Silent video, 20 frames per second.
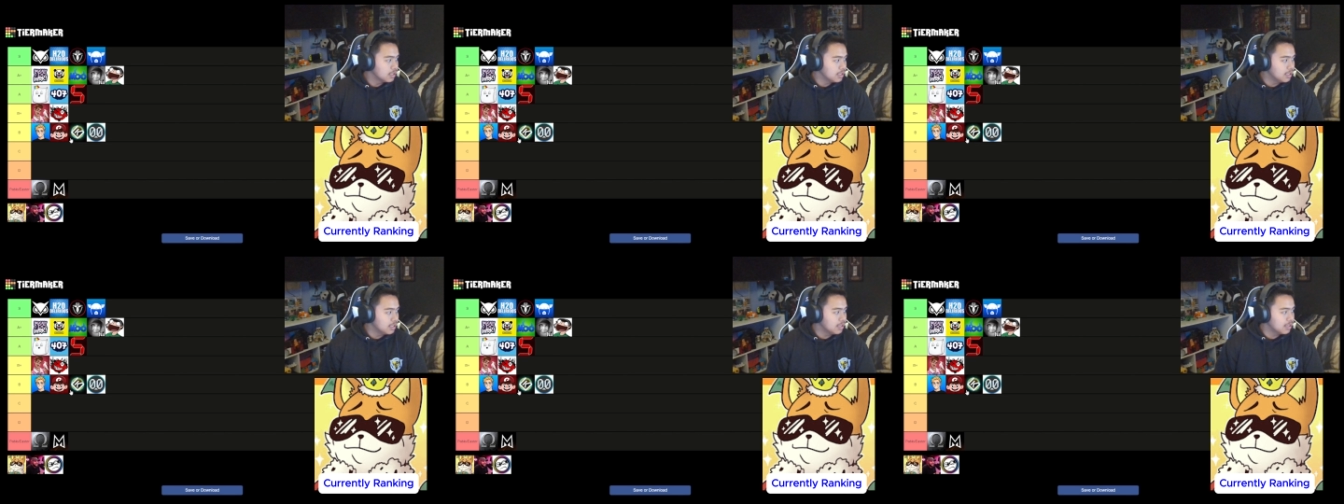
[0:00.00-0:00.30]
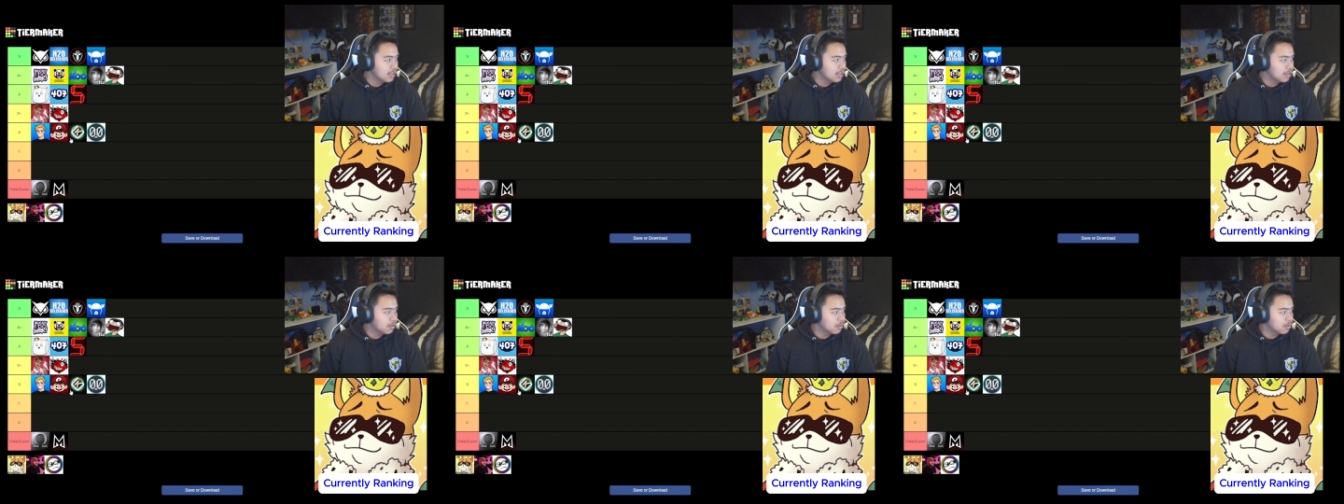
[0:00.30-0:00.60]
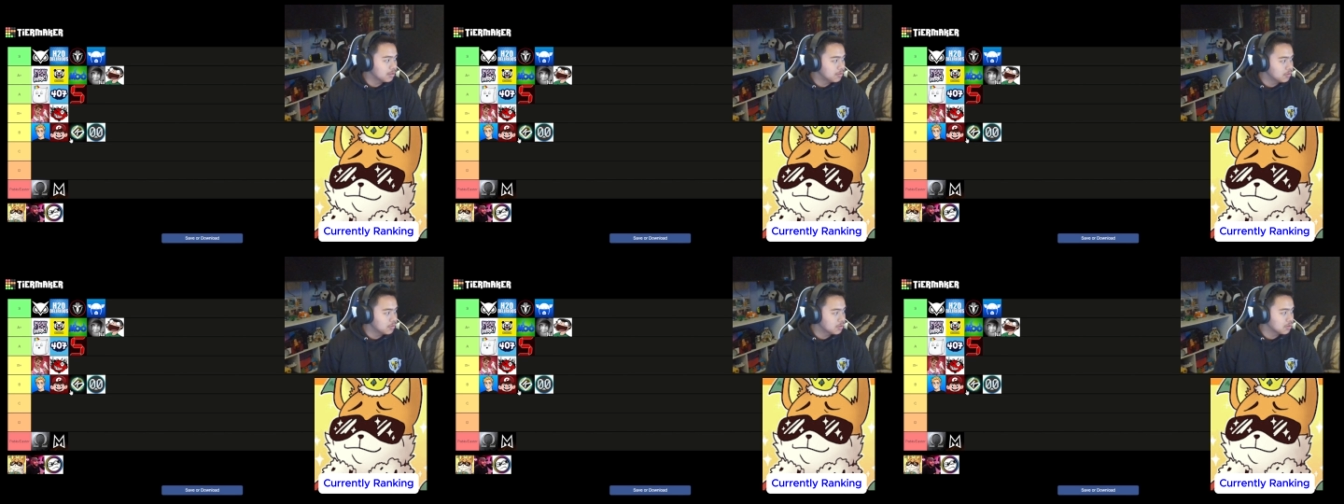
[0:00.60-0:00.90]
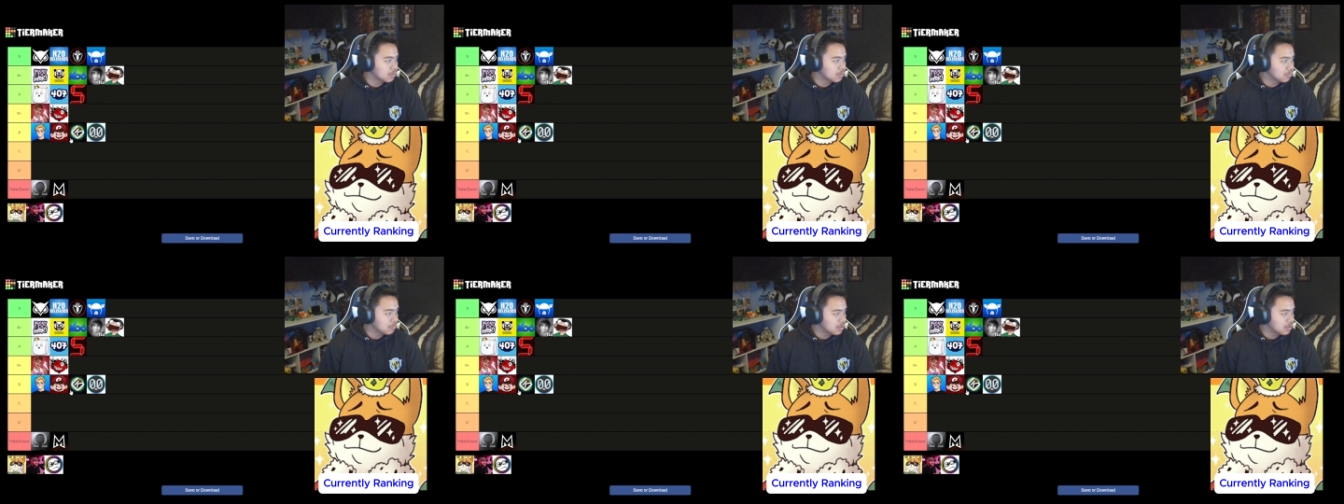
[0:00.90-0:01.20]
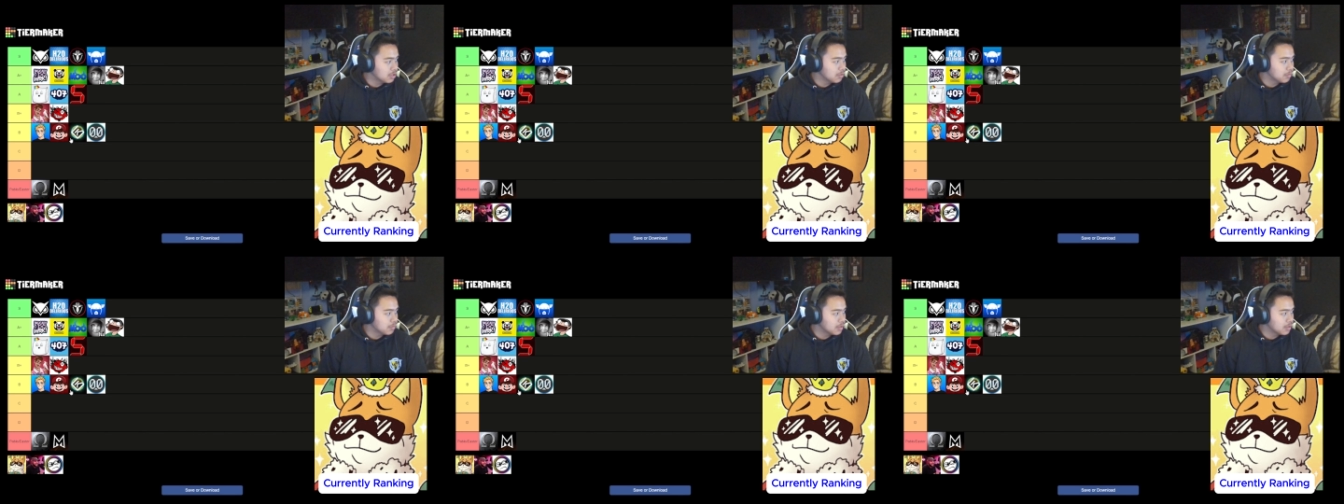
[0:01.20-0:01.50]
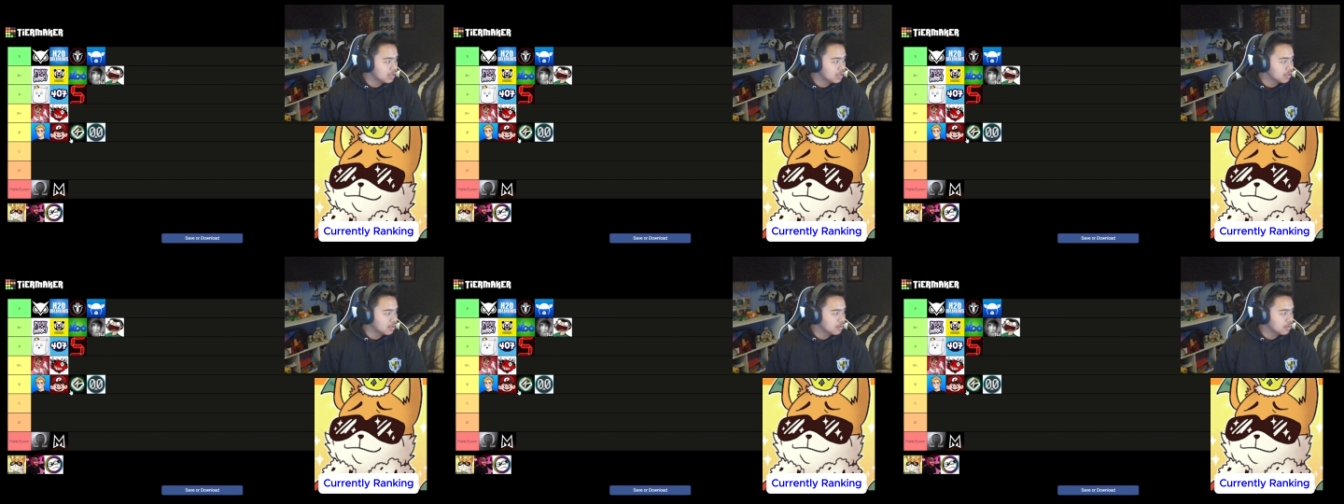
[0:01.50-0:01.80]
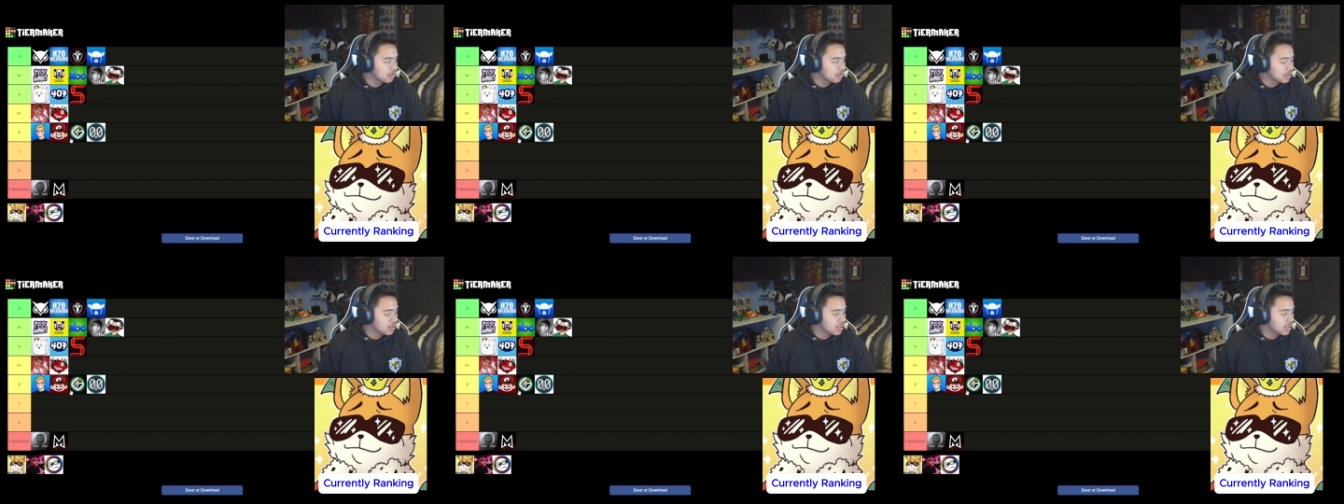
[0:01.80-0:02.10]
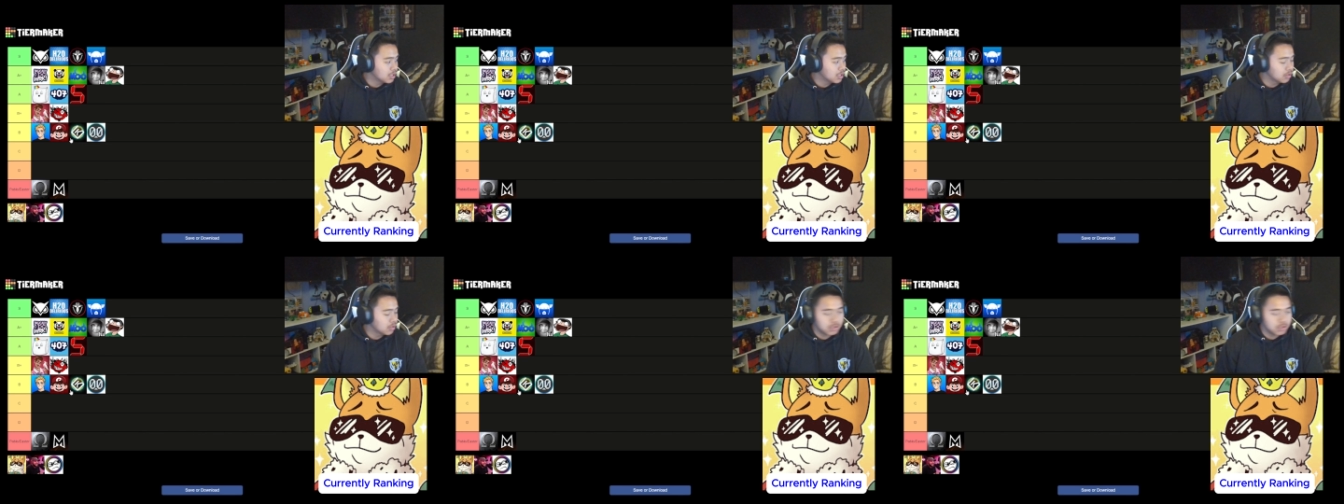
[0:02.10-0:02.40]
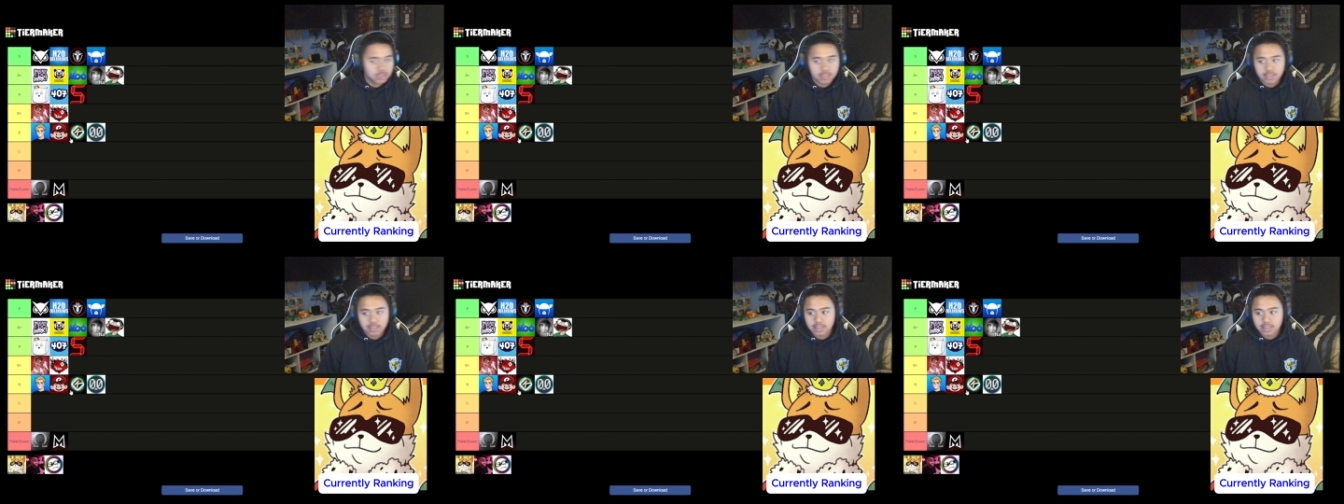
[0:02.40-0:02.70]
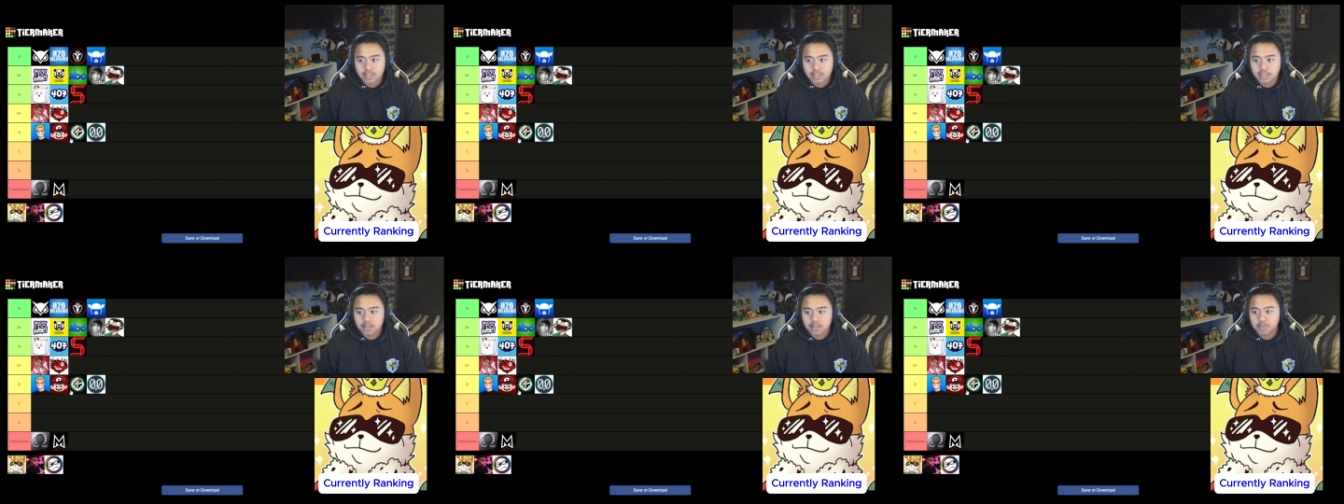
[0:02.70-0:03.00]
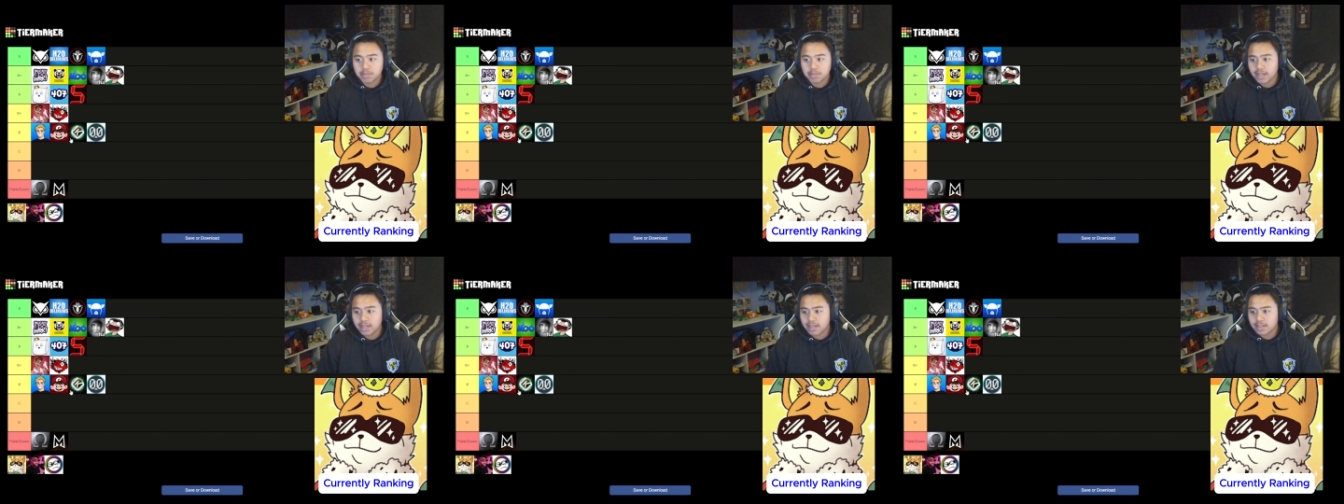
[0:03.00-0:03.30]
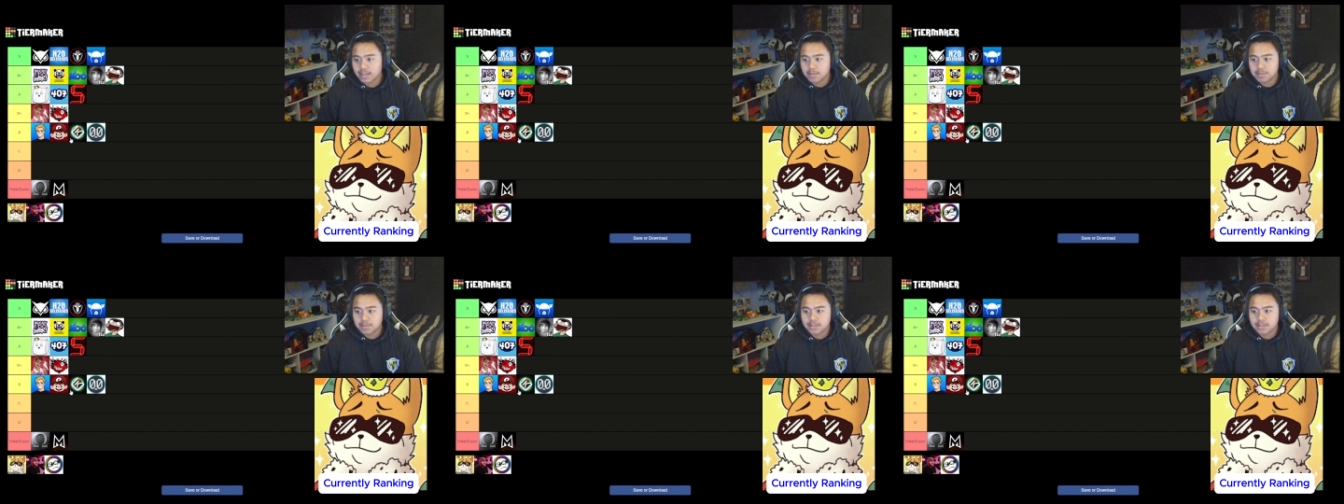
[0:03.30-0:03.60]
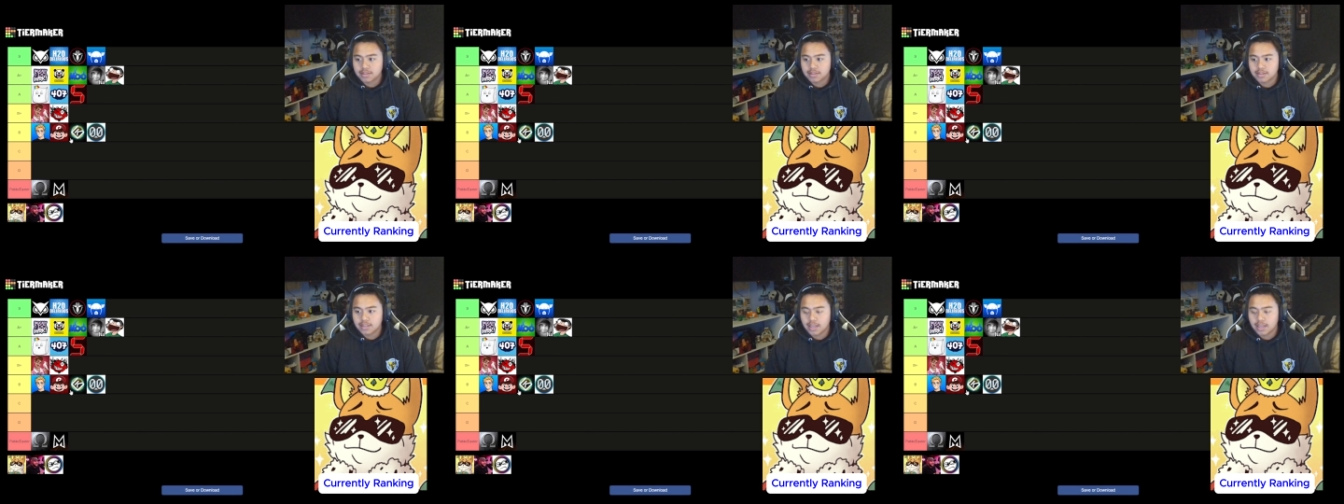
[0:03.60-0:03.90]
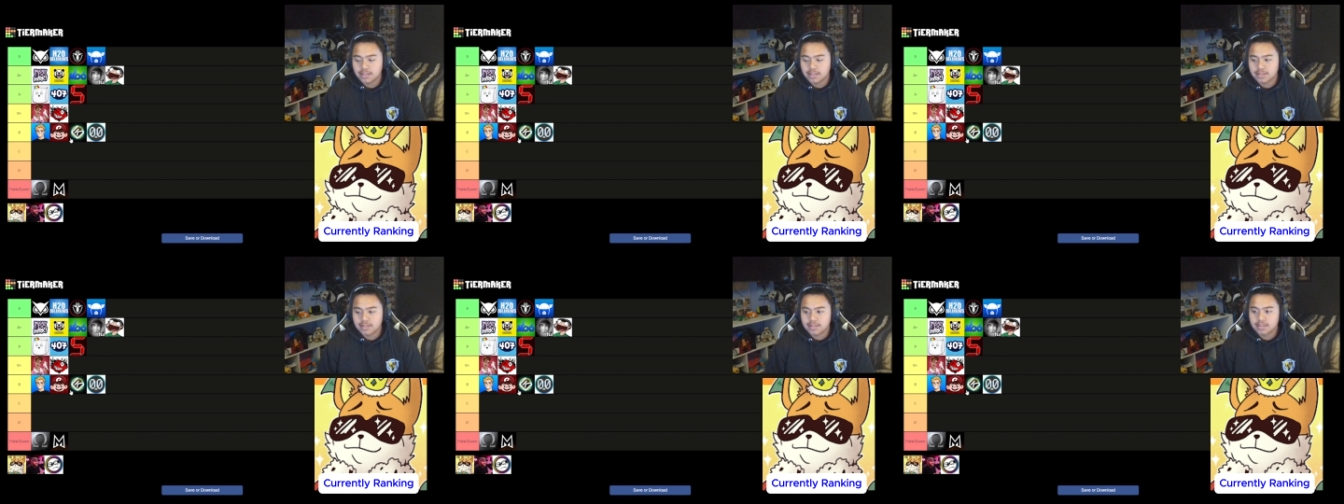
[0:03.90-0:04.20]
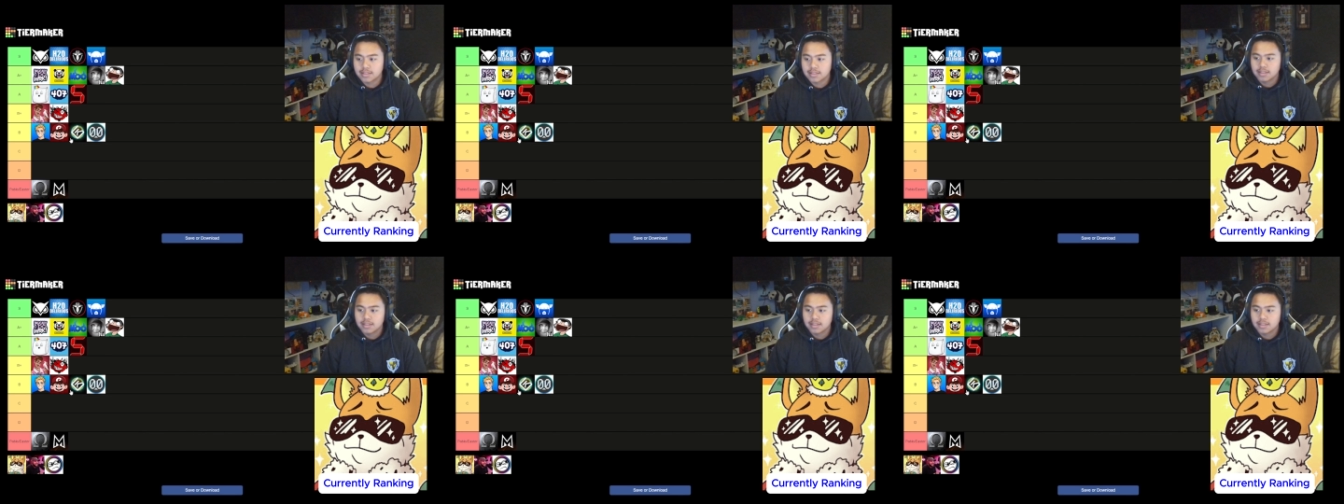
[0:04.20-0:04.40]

He helped. He was with them in the in the OG uh, Black Ops days.